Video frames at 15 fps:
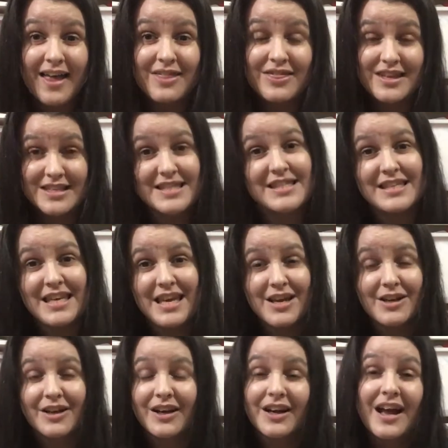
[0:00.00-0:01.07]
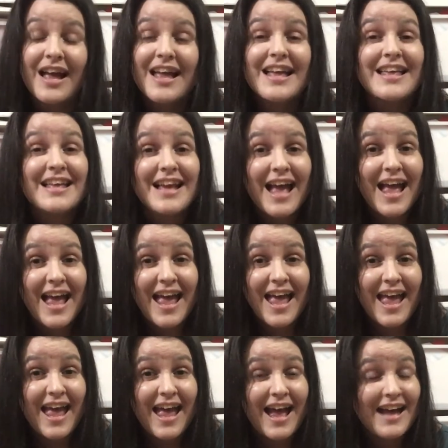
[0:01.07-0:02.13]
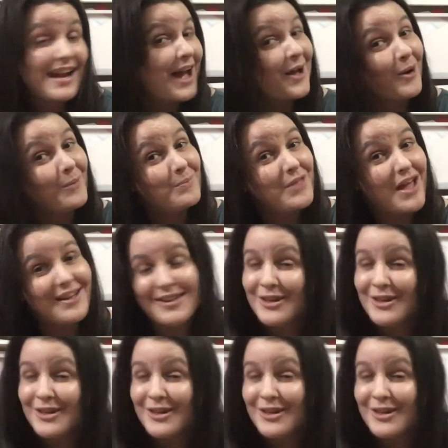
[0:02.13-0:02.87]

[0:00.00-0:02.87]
this year, and I hope that